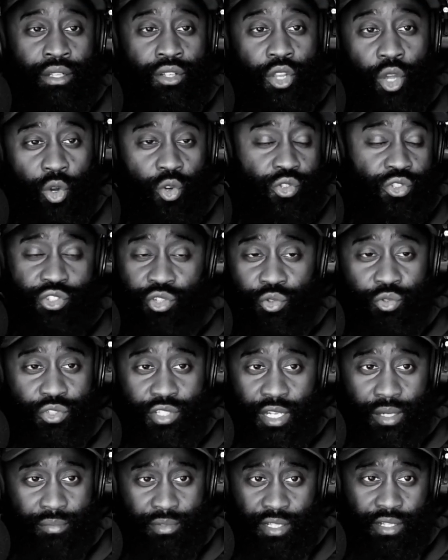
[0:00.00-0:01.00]
Those two
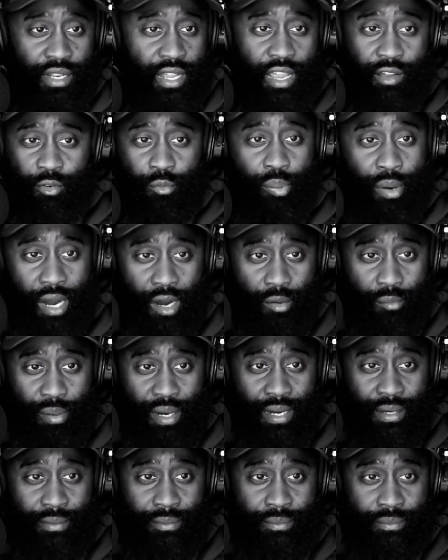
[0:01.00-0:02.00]
teams didn't have a power
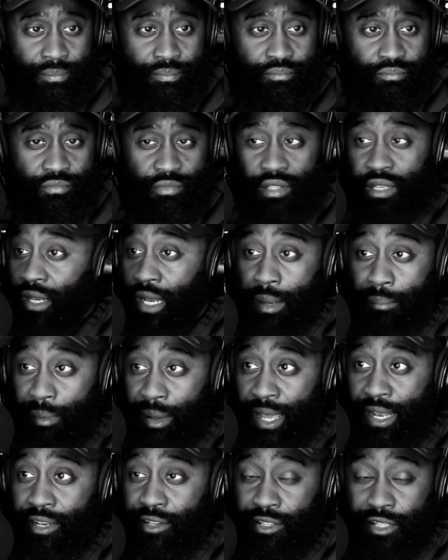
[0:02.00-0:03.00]
back, and they
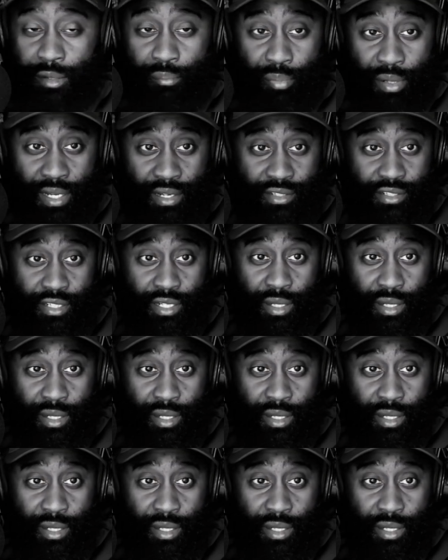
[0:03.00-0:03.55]
made it to the biggest and the